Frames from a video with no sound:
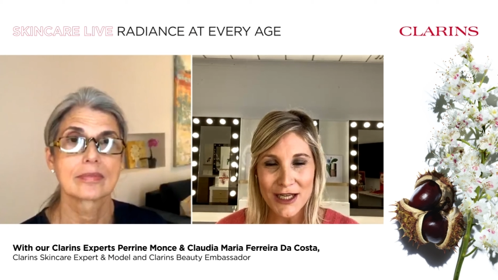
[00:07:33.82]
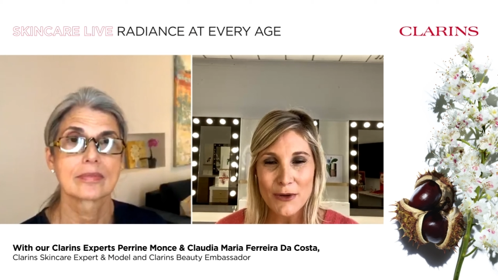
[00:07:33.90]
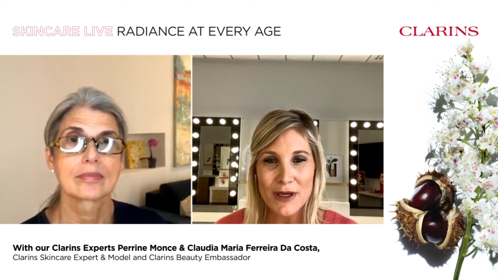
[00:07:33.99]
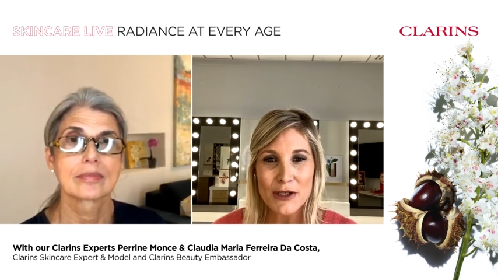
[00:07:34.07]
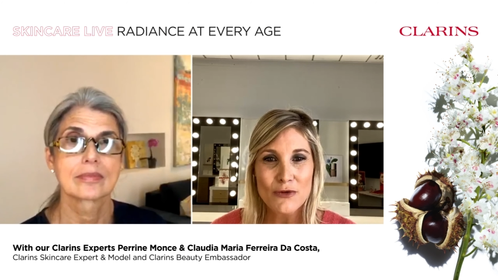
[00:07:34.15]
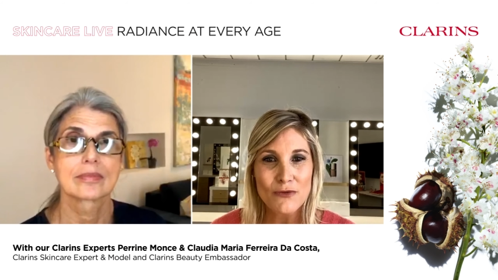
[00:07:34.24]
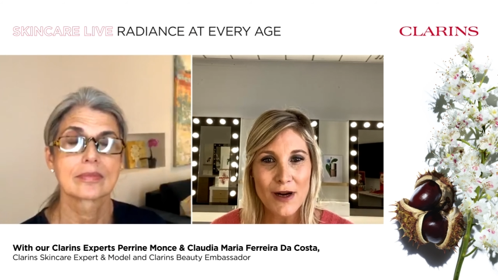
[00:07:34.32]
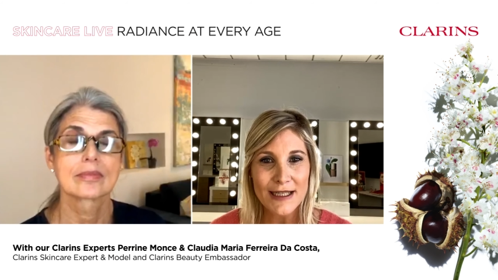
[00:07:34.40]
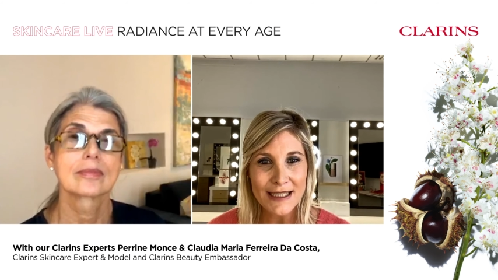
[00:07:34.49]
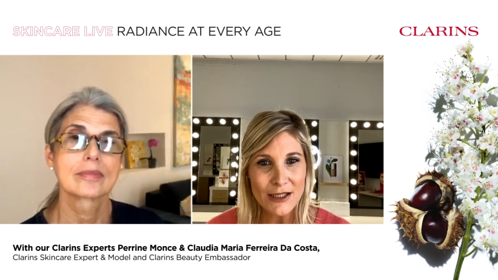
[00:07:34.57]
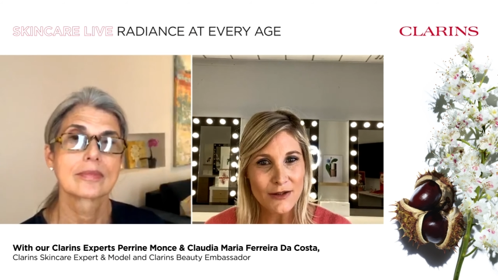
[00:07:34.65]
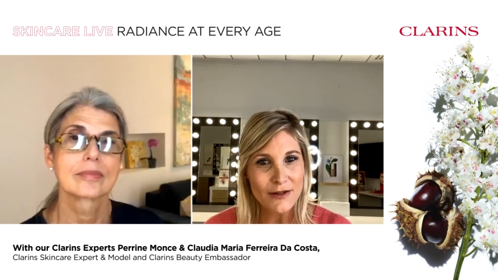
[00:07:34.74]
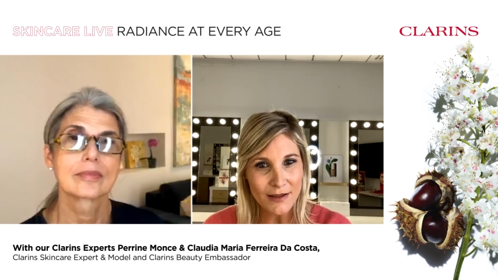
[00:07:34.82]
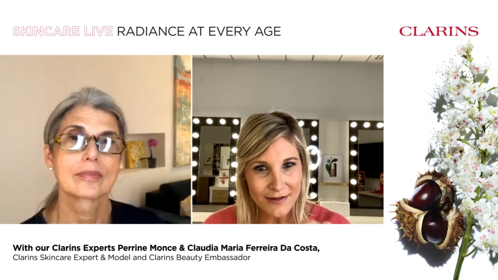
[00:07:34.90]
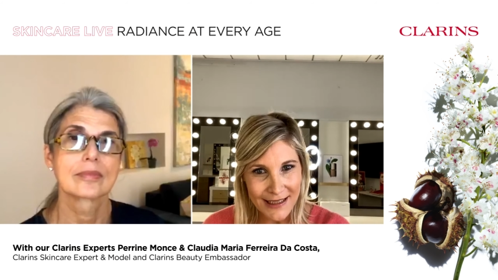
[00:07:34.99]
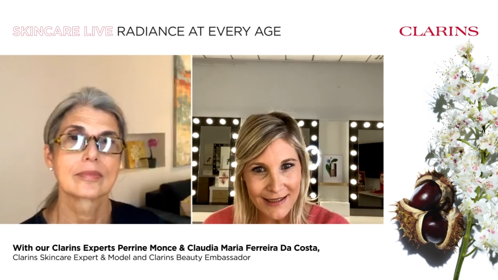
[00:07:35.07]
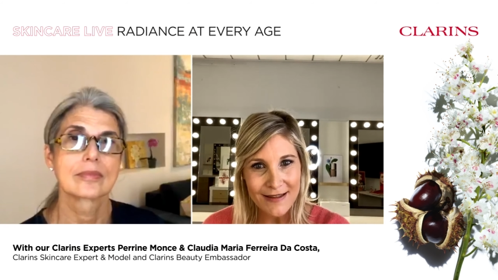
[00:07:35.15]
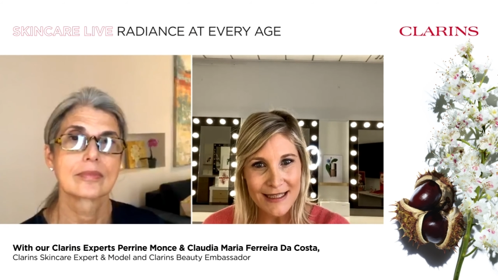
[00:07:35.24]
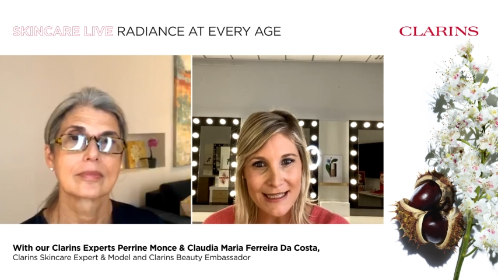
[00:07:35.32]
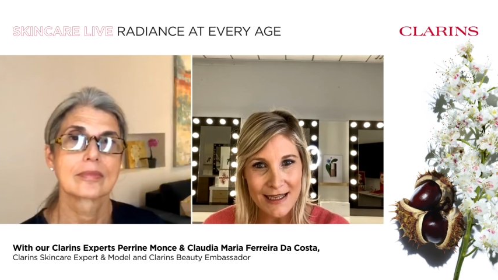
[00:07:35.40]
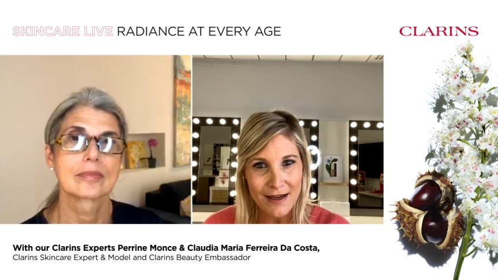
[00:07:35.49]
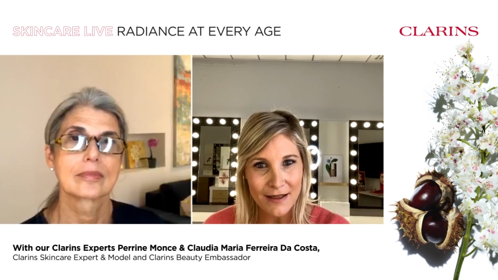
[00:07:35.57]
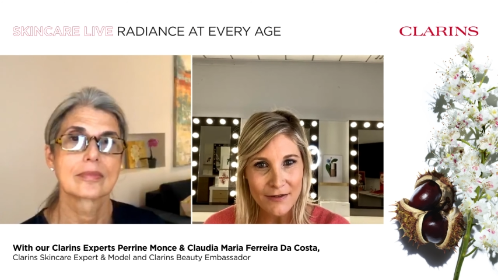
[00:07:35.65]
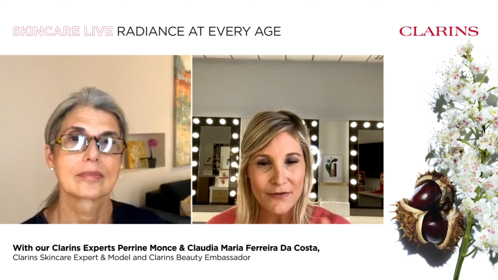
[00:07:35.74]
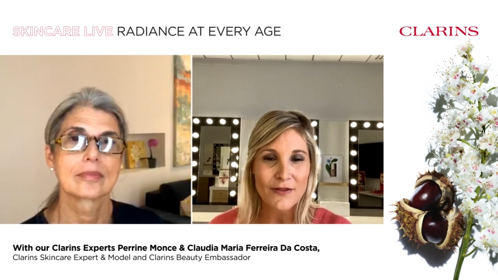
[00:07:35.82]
Speaker 1: going to write it, not in this live.